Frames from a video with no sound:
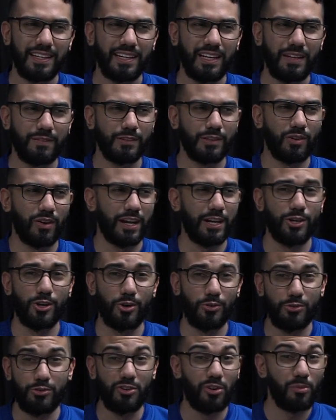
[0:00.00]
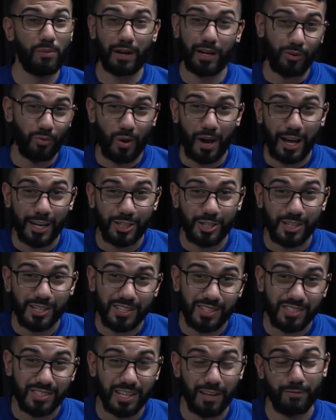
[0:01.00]
even though I know nobody
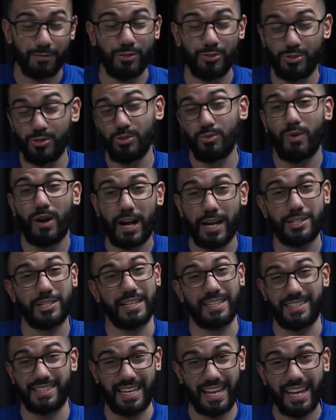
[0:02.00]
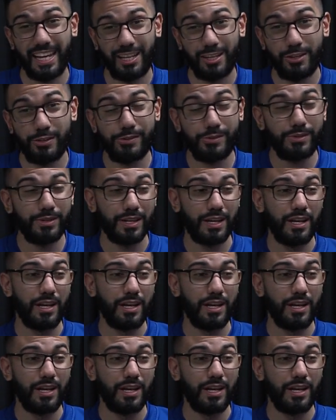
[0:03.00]
watches. If you do watch, I thank you.